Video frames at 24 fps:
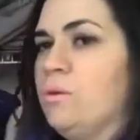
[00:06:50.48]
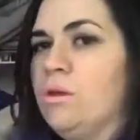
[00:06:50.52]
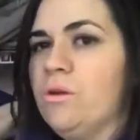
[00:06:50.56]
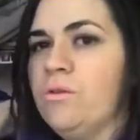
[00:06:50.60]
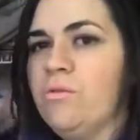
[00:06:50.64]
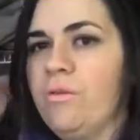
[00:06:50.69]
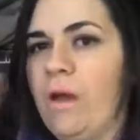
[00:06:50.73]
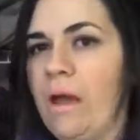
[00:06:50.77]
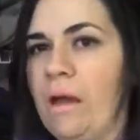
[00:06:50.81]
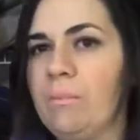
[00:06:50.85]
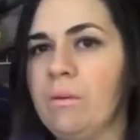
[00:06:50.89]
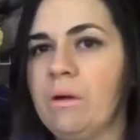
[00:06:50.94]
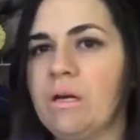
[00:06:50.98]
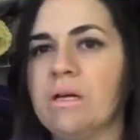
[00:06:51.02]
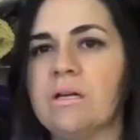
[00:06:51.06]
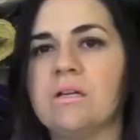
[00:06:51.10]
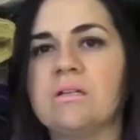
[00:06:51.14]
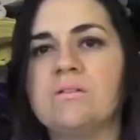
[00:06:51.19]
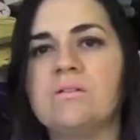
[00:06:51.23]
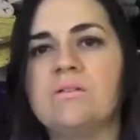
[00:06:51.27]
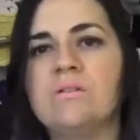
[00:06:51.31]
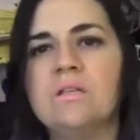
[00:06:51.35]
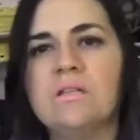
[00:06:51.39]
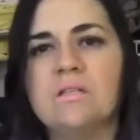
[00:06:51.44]
with your
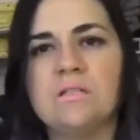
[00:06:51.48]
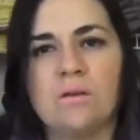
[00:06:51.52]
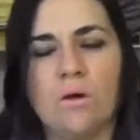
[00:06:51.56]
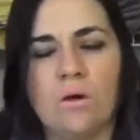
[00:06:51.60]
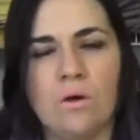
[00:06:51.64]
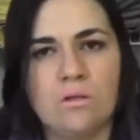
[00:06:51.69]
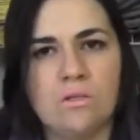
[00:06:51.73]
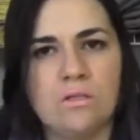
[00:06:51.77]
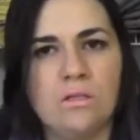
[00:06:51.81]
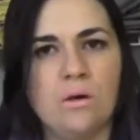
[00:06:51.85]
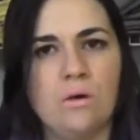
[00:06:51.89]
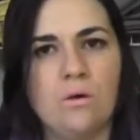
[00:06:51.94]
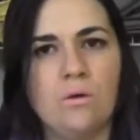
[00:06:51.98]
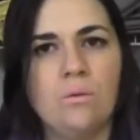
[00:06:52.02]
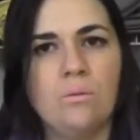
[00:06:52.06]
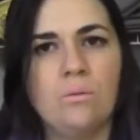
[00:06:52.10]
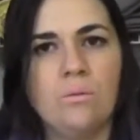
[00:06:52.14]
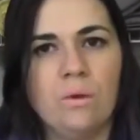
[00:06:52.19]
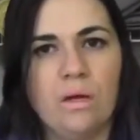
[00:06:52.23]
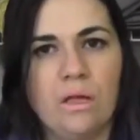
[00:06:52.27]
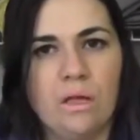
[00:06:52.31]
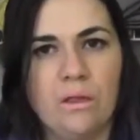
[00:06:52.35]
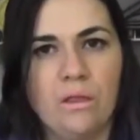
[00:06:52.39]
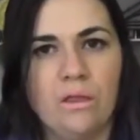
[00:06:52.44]
fabric. Do this also
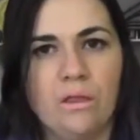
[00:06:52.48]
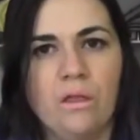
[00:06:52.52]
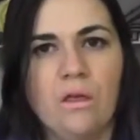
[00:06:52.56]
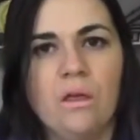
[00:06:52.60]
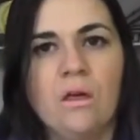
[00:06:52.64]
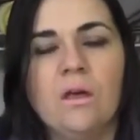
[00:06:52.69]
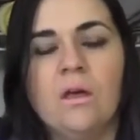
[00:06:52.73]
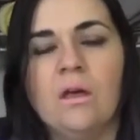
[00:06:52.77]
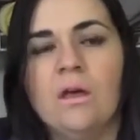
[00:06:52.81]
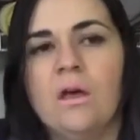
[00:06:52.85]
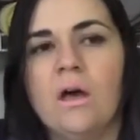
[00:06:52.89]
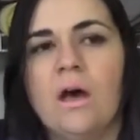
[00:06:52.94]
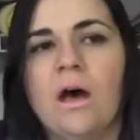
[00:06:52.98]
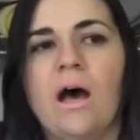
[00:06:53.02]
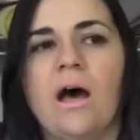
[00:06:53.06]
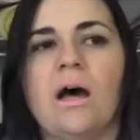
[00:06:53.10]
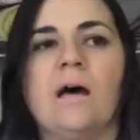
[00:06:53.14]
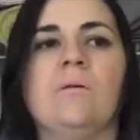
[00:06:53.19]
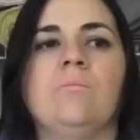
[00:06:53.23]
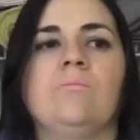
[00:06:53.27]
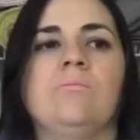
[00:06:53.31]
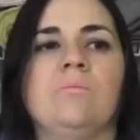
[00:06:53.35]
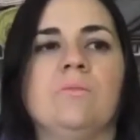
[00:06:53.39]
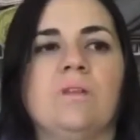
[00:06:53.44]
with
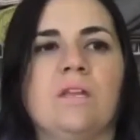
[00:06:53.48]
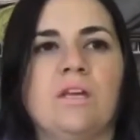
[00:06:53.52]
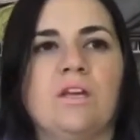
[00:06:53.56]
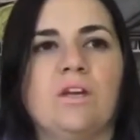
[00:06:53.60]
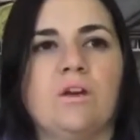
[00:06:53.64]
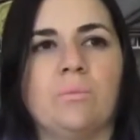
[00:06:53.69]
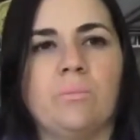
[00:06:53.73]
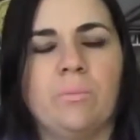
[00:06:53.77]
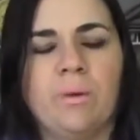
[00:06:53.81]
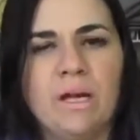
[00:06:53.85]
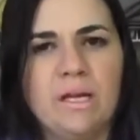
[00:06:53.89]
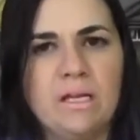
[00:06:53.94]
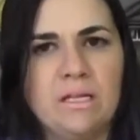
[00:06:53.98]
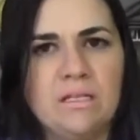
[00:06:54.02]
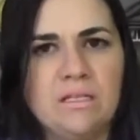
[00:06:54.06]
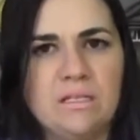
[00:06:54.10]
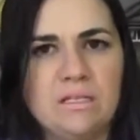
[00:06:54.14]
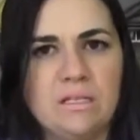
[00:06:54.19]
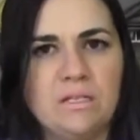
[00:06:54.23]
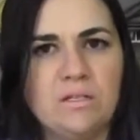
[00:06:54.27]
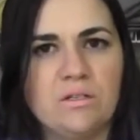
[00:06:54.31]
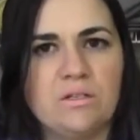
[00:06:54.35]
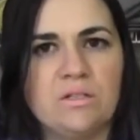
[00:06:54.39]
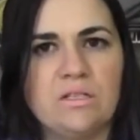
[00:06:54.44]
like your
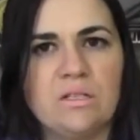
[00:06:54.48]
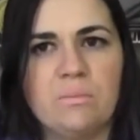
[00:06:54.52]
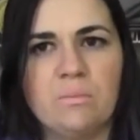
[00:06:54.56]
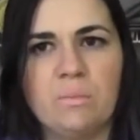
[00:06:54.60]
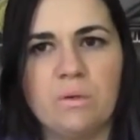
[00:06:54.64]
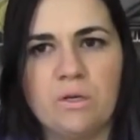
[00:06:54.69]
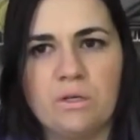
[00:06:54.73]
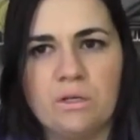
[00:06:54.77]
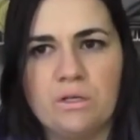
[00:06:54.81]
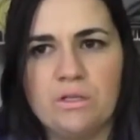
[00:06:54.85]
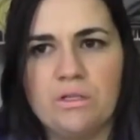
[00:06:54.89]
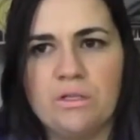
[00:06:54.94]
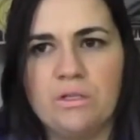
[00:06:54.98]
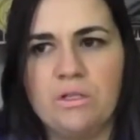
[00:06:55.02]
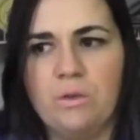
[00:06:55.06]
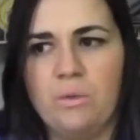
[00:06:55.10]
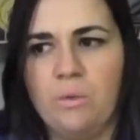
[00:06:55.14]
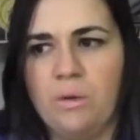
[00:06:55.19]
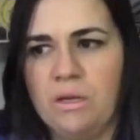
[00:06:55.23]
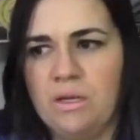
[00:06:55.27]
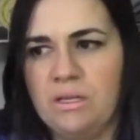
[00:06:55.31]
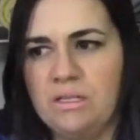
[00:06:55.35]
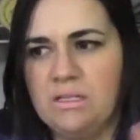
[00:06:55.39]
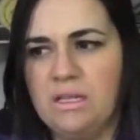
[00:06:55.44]
buttons and your zippers. You
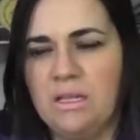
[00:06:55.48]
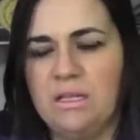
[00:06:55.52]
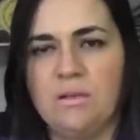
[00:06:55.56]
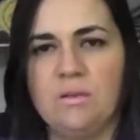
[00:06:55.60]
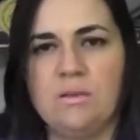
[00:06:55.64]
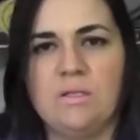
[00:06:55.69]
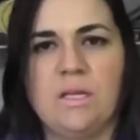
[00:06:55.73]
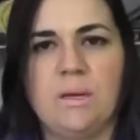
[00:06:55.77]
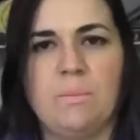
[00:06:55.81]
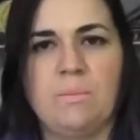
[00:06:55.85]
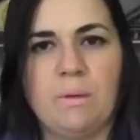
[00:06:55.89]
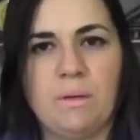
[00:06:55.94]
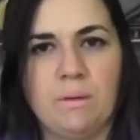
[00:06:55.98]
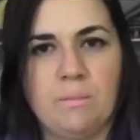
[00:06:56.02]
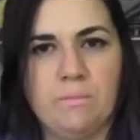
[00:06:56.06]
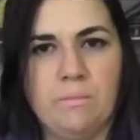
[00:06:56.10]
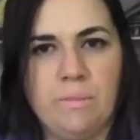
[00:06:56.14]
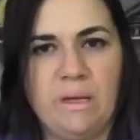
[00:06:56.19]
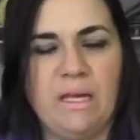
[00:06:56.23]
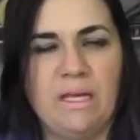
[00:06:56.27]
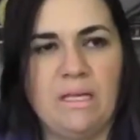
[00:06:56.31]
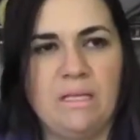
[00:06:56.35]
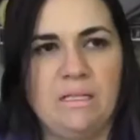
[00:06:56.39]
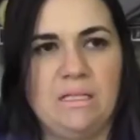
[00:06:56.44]
want to set those up in
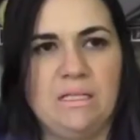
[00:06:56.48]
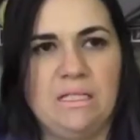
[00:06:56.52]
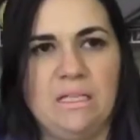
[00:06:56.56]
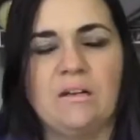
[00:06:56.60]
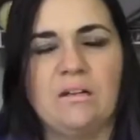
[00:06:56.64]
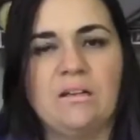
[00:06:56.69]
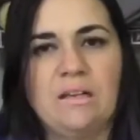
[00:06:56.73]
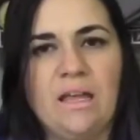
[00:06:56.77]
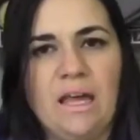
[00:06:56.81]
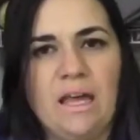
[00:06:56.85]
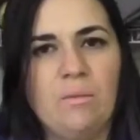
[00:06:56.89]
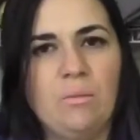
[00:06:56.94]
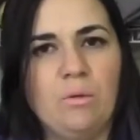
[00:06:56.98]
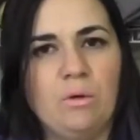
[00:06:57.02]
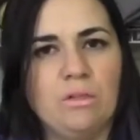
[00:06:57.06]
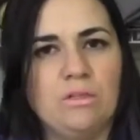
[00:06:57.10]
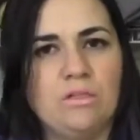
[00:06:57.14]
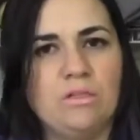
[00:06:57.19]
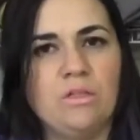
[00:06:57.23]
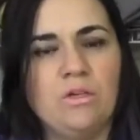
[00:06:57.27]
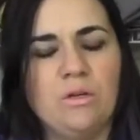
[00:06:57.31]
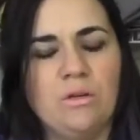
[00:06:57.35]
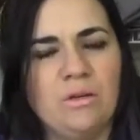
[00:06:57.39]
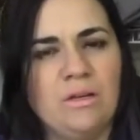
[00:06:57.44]
bins
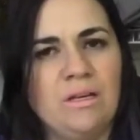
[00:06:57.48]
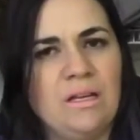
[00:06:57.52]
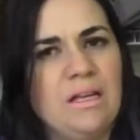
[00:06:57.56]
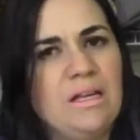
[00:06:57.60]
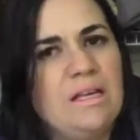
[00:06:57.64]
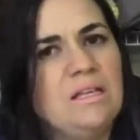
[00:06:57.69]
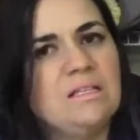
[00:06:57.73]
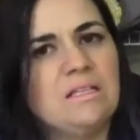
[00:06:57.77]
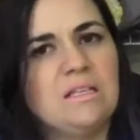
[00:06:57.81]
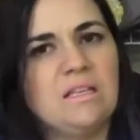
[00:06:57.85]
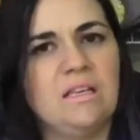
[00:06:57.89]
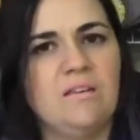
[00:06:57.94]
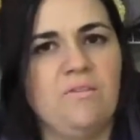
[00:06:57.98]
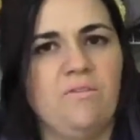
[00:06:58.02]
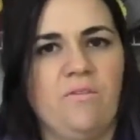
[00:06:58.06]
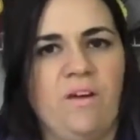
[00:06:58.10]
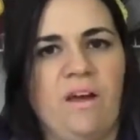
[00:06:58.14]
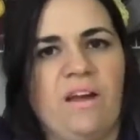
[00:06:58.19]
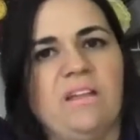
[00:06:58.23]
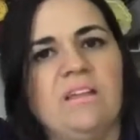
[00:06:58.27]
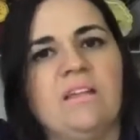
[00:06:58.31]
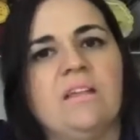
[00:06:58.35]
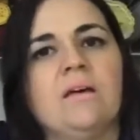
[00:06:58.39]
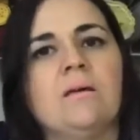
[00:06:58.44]
labeled so you can easily
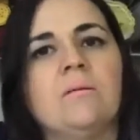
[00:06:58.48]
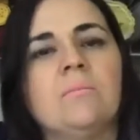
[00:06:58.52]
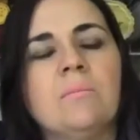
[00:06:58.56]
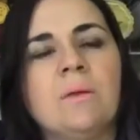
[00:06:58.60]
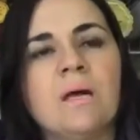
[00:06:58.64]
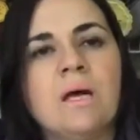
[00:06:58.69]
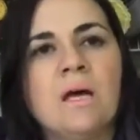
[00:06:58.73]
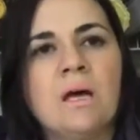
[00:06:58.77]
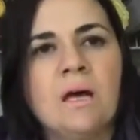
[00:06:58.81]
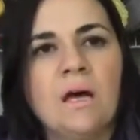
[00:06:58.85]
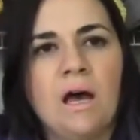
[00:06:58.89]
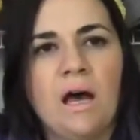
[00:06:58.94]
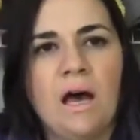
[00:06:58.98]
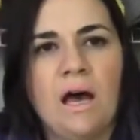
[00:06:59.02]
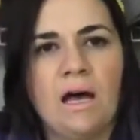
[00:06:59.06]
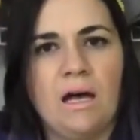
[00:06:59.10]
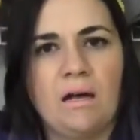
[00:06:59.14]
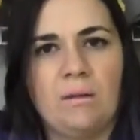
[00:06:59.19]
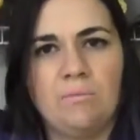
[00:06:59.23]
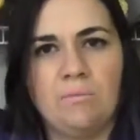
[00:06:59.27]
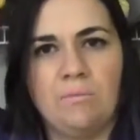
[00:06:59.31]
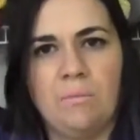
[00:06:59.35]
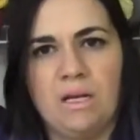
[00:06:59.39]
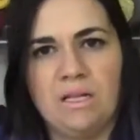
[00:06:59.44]
find them.
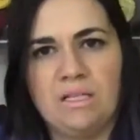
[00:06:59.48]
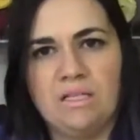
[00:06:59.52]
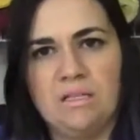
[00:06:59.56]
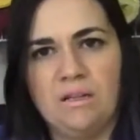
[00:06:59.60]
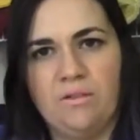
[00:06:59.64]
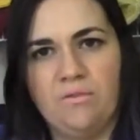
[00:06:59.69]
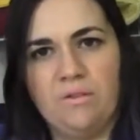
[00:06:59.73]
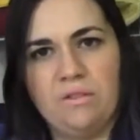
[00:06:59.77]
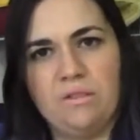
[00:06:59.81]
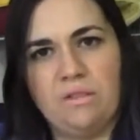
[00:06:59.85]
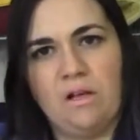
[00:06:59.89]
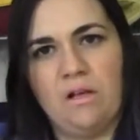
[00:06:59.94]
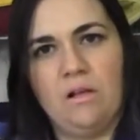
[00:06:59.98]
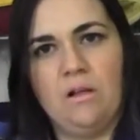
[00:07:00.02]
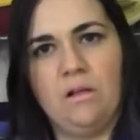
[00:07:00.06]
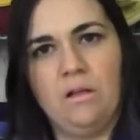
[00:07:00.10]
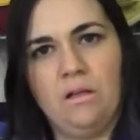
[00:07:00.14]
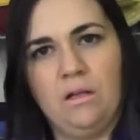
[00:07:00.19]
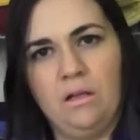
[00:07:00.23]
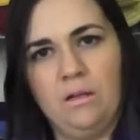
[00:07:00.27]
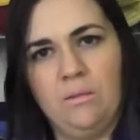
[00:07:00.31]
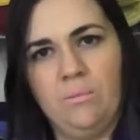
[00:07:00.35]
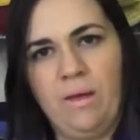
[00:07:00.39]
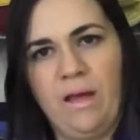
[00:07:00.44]
My stuff is
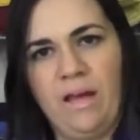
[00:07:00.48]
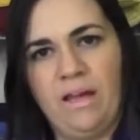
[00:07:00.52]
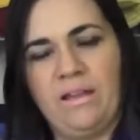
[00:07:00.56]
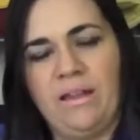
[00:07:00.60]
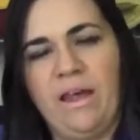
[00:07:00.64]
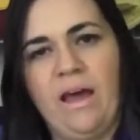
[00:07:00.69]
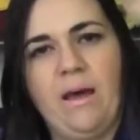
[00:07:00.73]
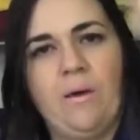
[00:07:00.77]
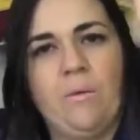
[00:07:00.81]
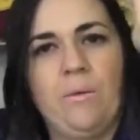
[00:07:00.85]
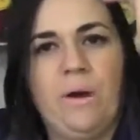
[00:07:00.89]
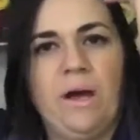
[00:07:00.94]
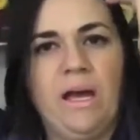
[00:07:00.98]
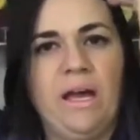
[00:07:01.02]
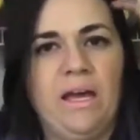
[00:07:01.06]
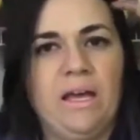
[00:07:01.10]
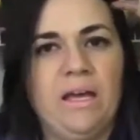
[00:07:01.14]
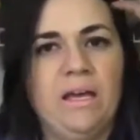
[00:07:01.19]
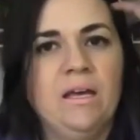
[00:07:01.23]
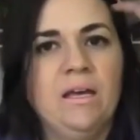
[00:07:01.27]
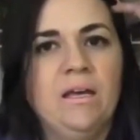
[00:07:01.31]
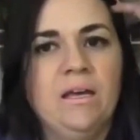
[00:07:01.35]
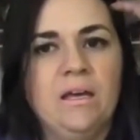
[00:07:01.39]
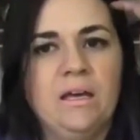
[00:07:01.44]
all back that way